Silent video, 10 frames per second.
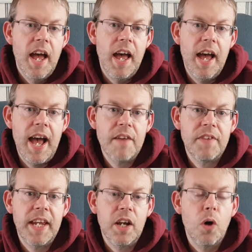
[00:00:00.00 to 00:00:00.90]
uh,
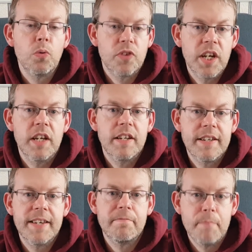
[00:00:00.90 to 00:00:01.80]
having
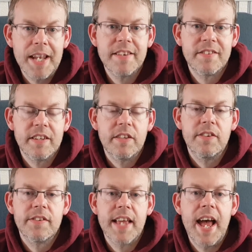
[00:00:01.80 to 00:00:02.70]
alternative medicines,